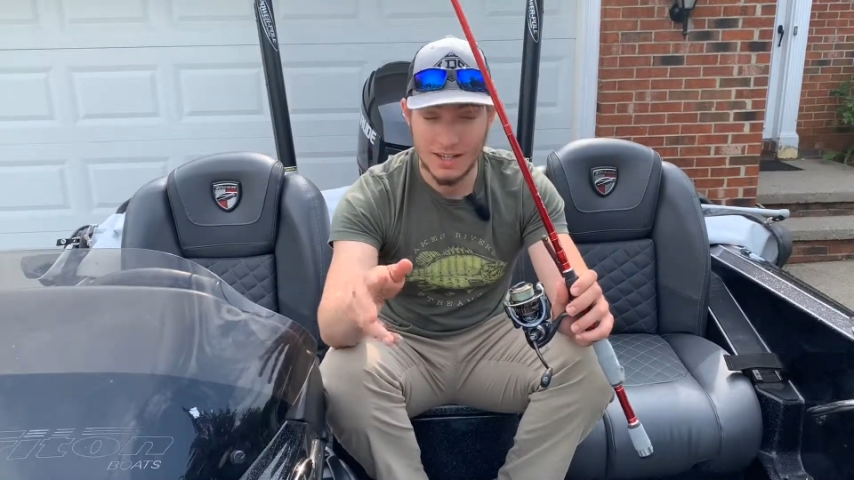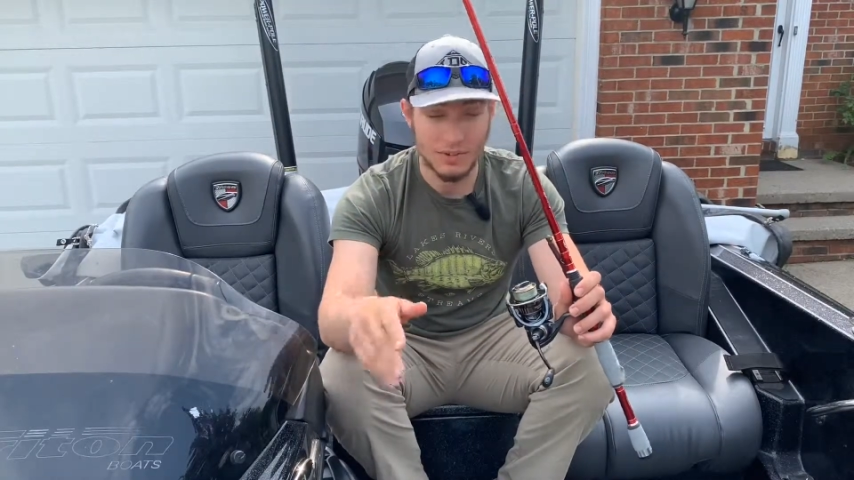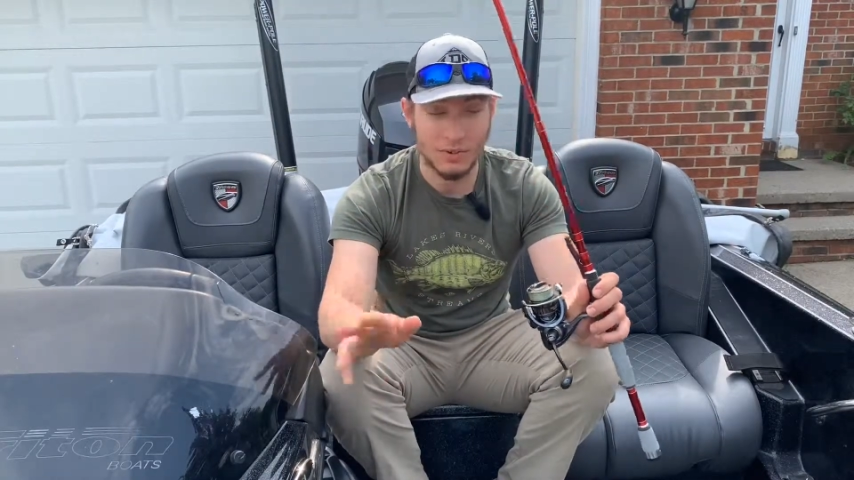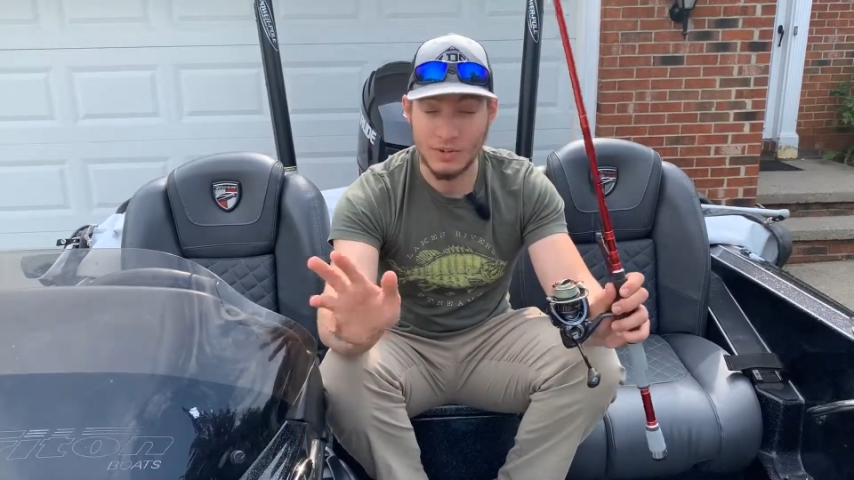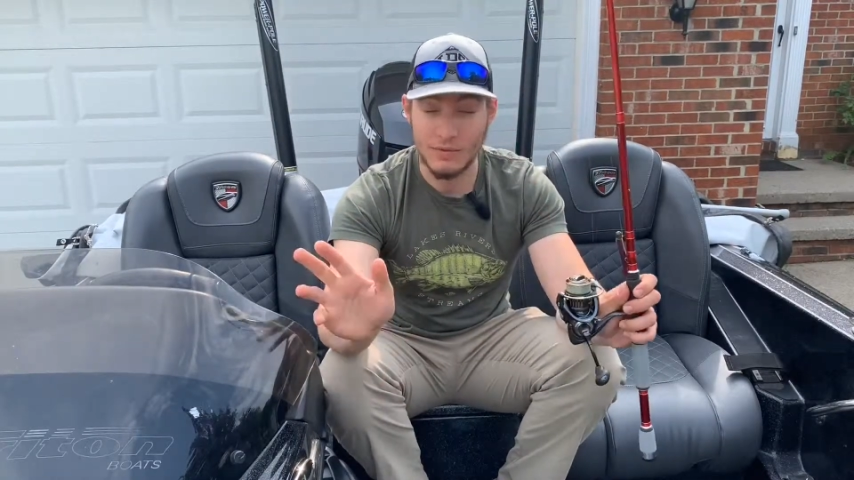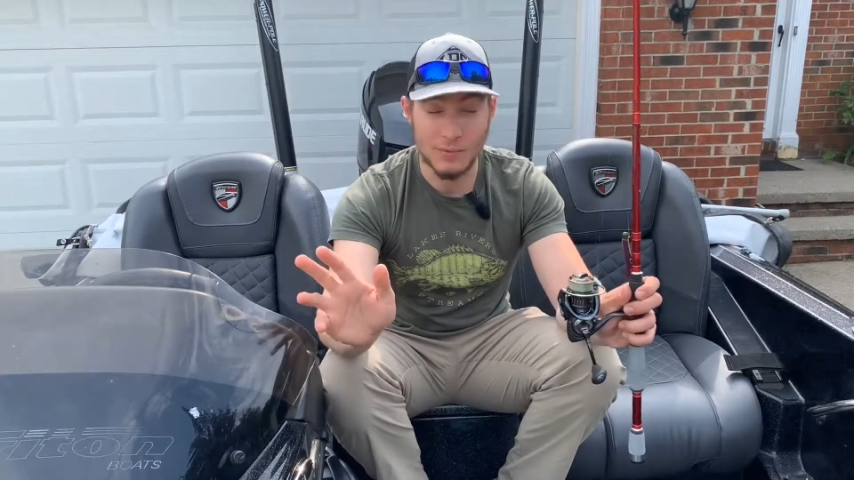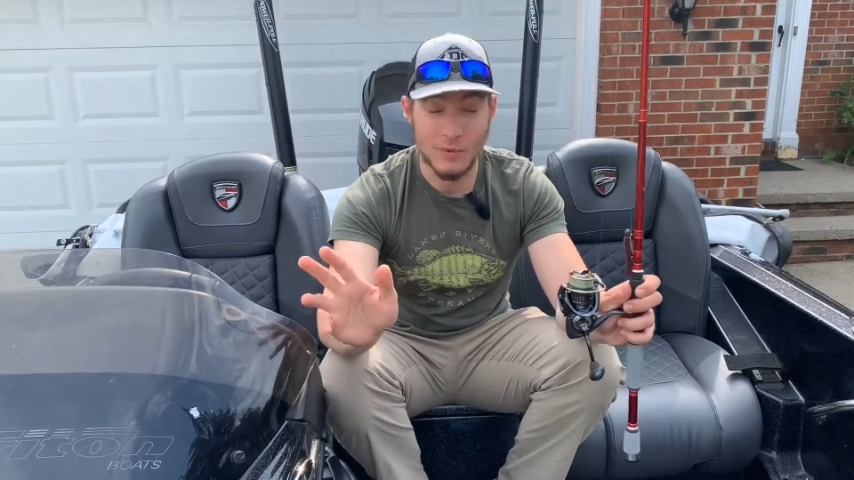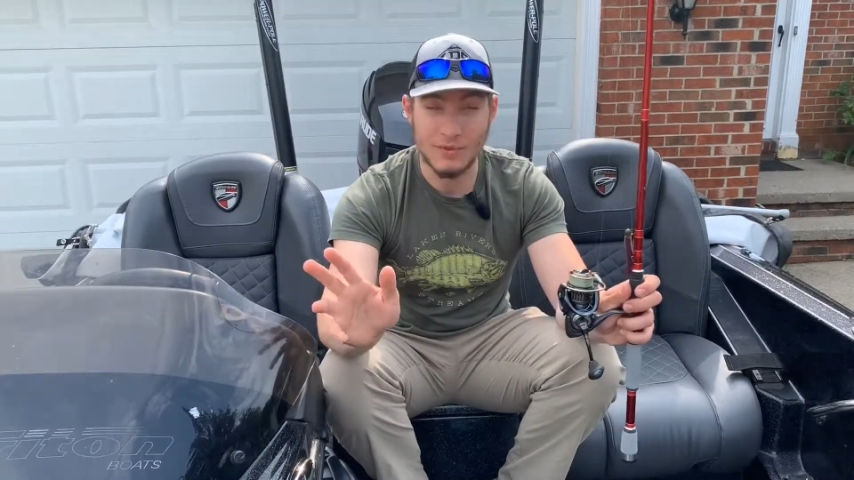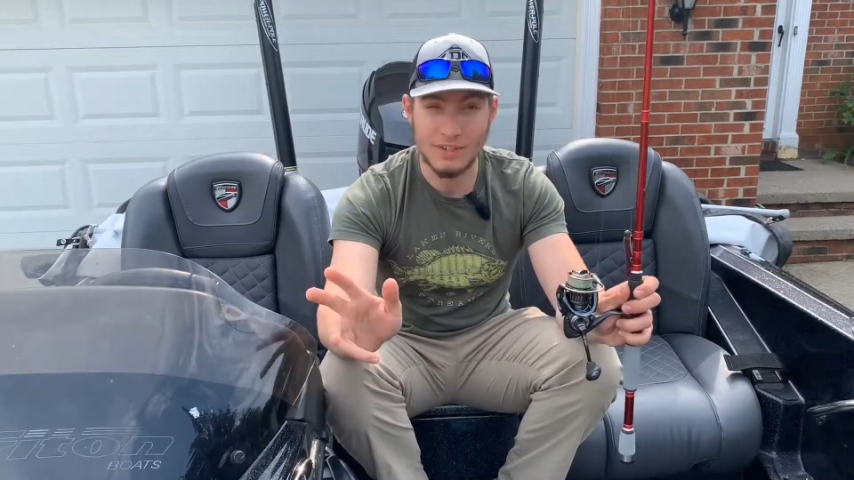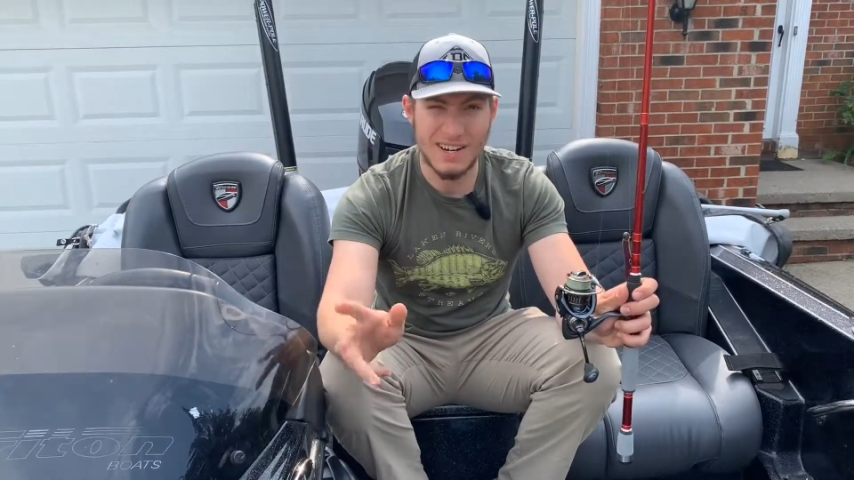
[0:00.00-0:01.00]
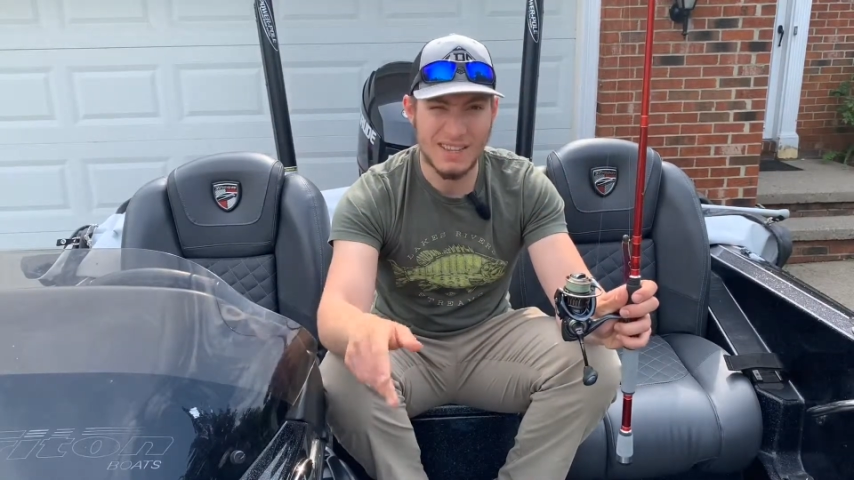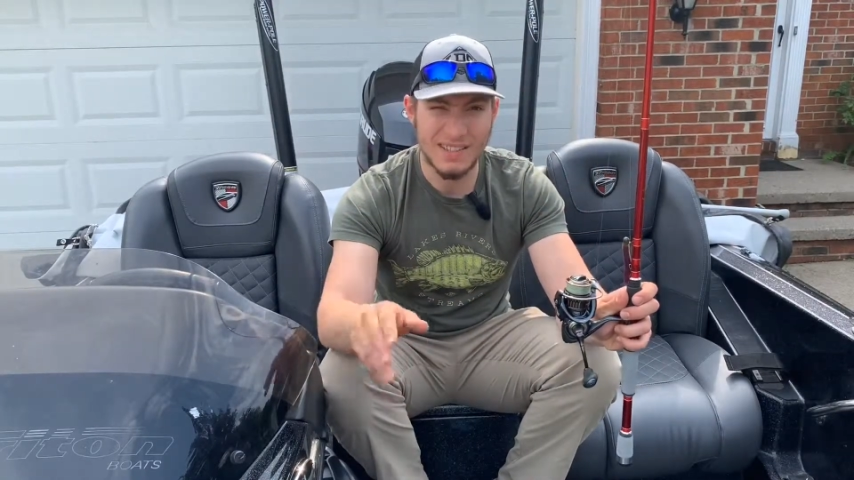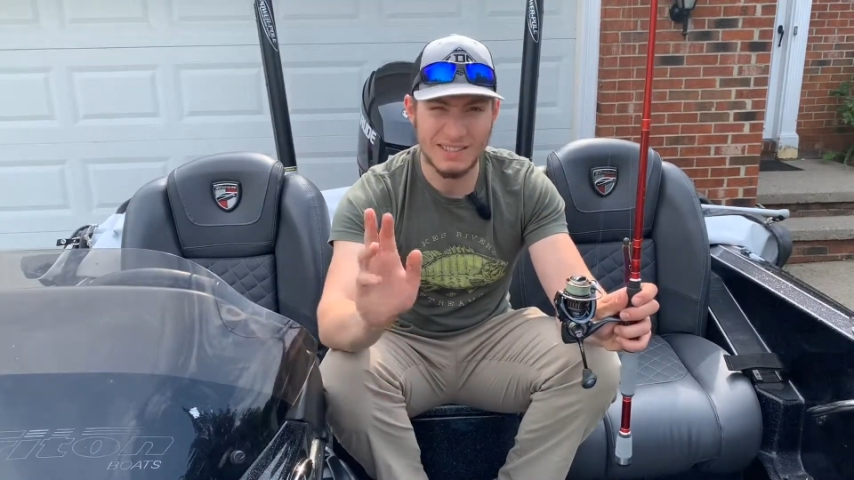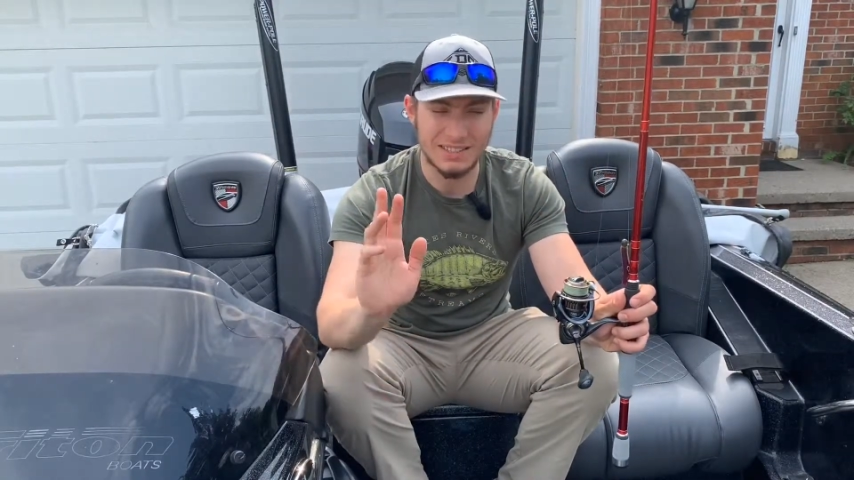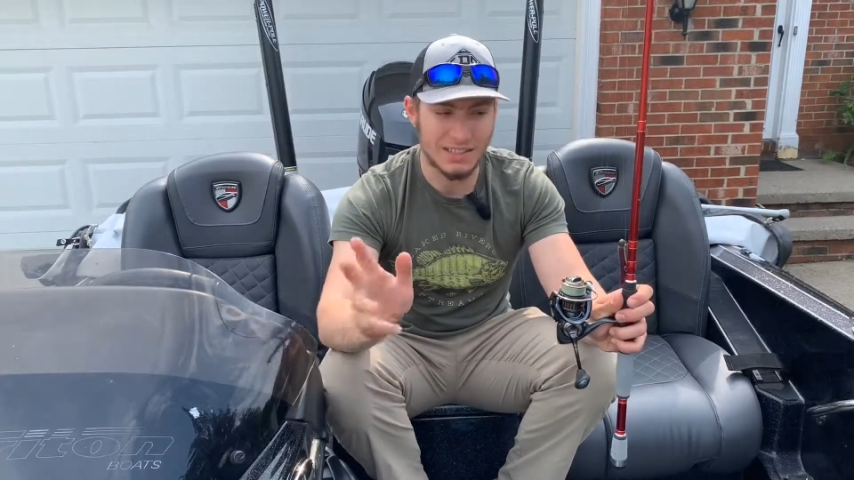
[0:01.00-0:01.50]
Don't even move it or
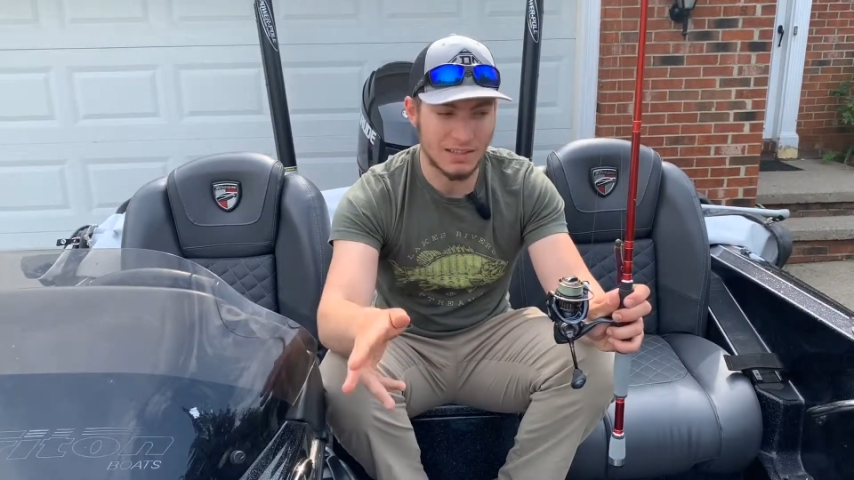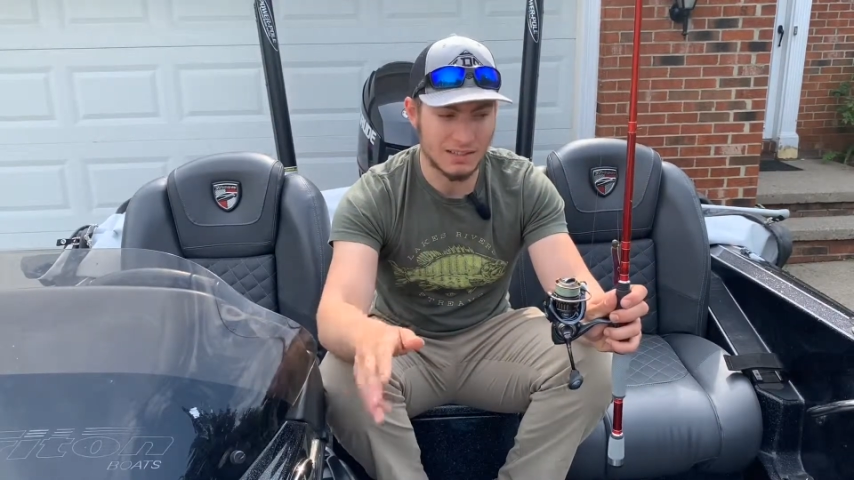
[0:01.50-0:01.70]
anything, just